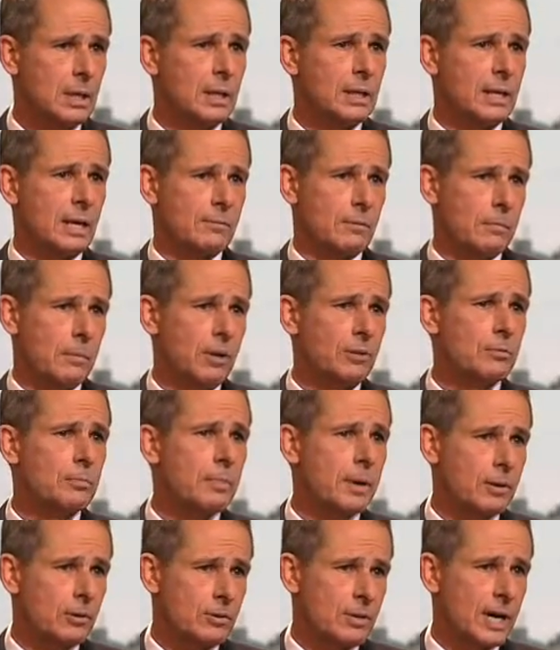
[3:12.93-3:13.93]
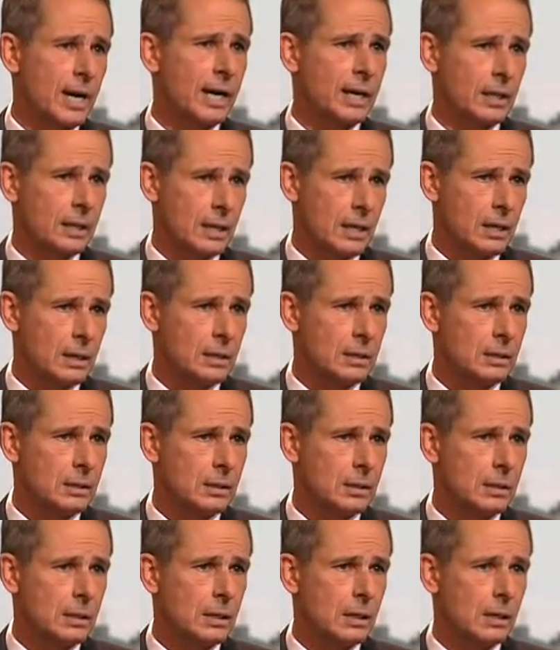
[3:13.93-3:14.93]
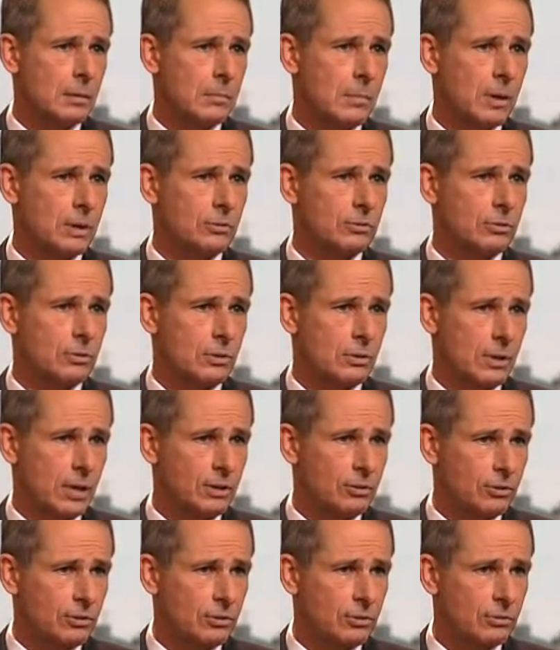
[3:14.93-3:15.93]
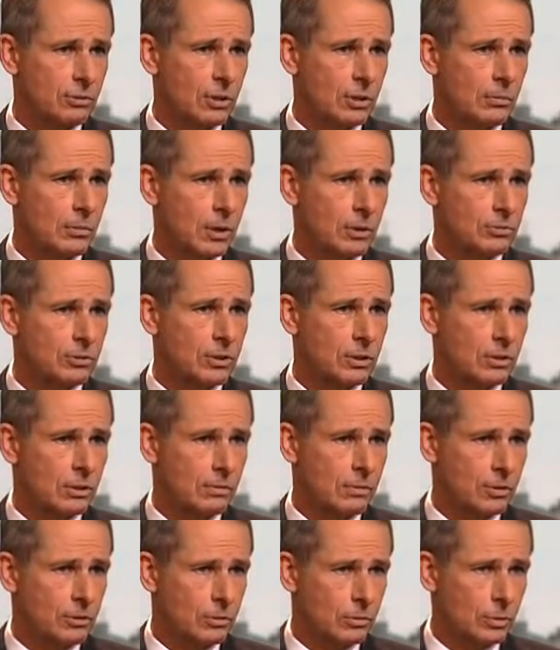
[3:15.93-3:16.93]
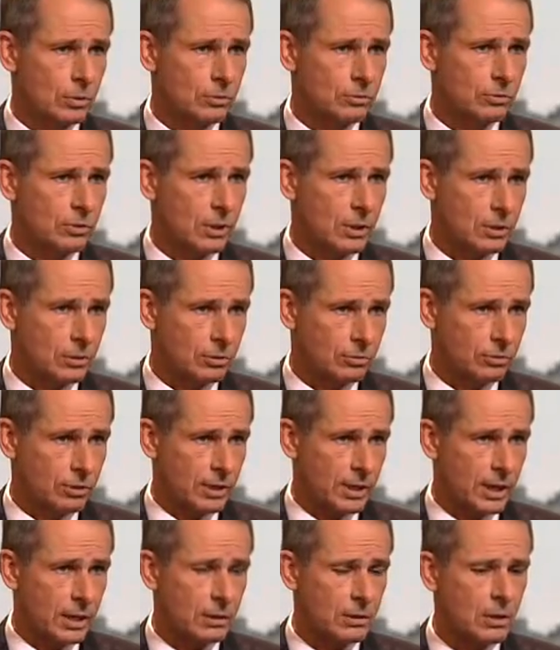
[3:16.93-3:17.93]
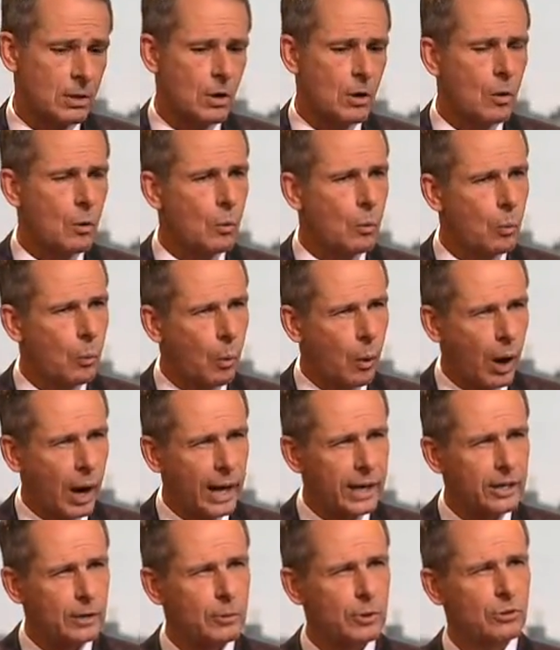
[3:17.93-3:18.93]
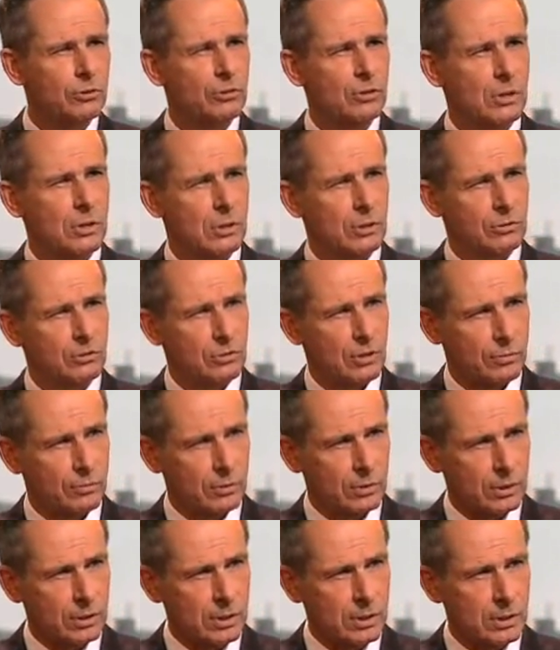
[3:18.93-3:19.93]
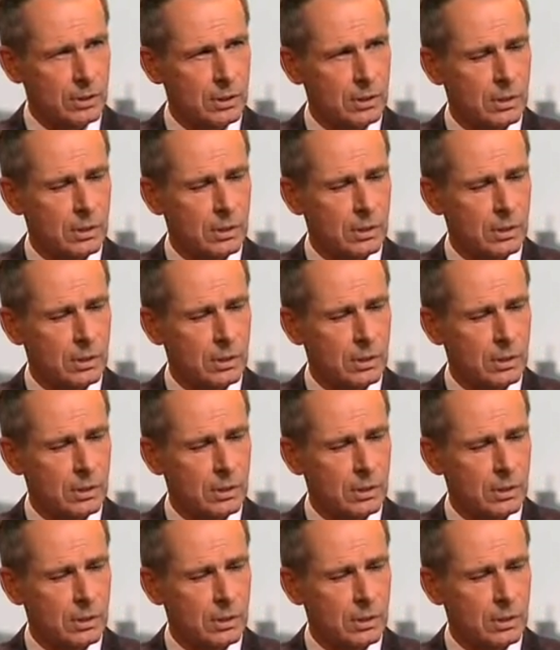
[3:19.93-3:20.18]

to have a much better dialogue amongst nations and amongst individuals to understand, why do we see this differently?